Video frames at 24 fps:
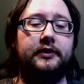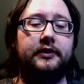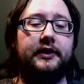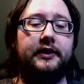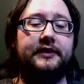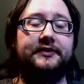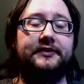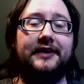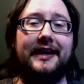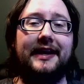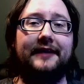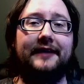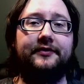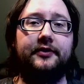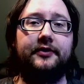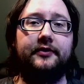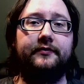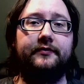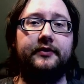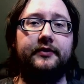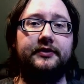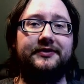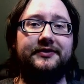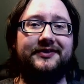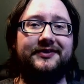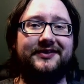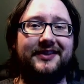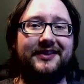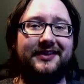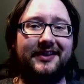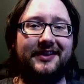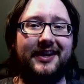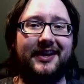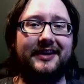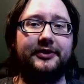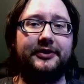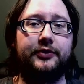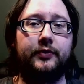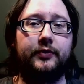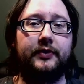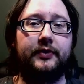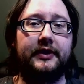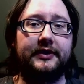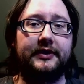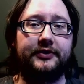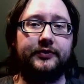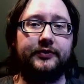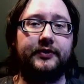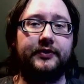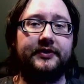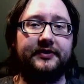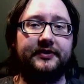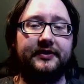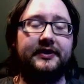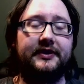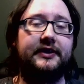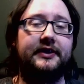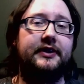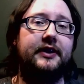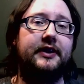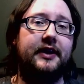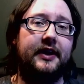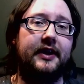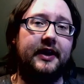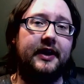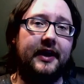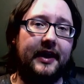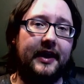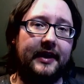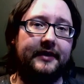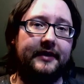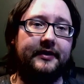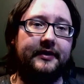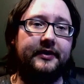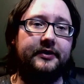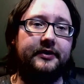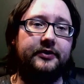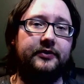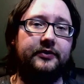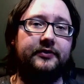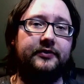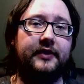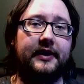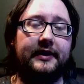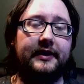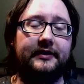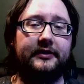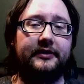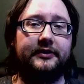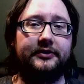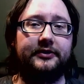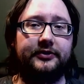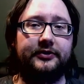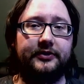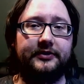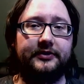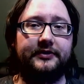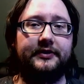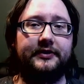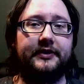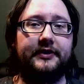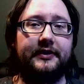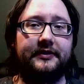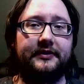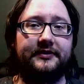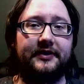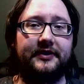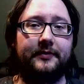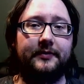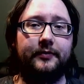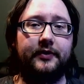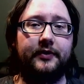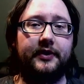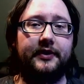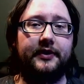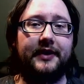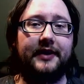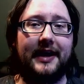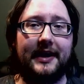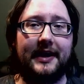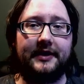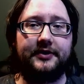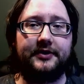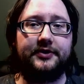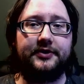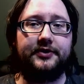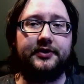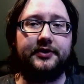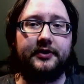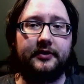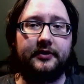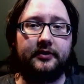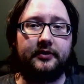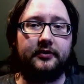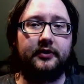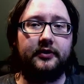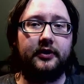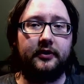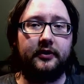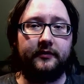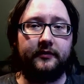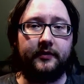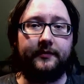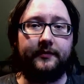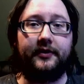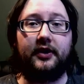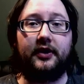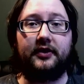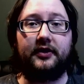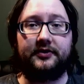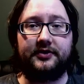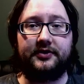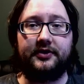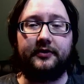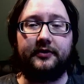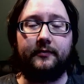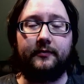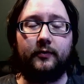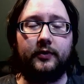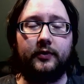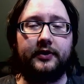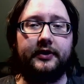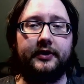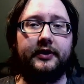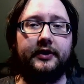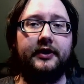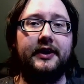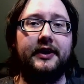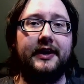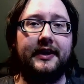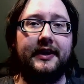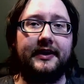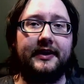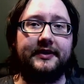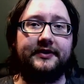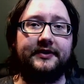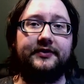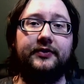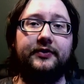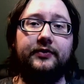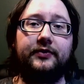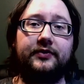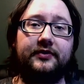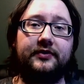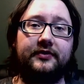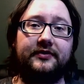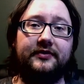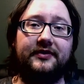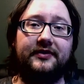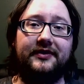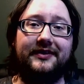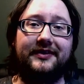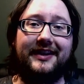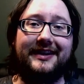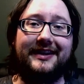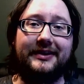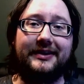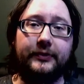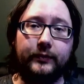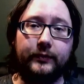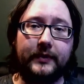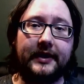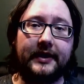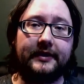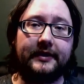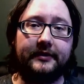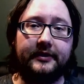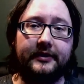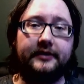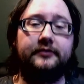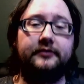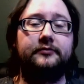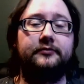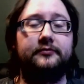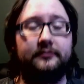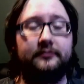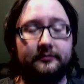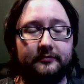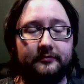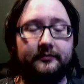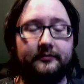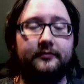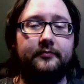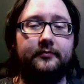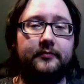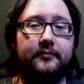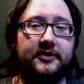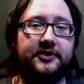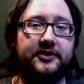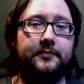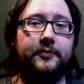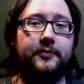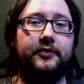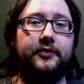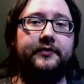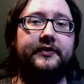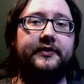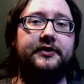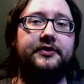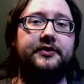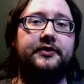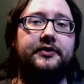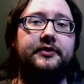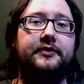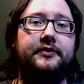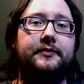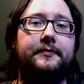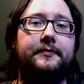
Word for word: doesn't have to convert sunlight to electricity and then use electricity to separate the hydrogen from the oxygen and water. It just uses the sunlight directly. Much more efficient.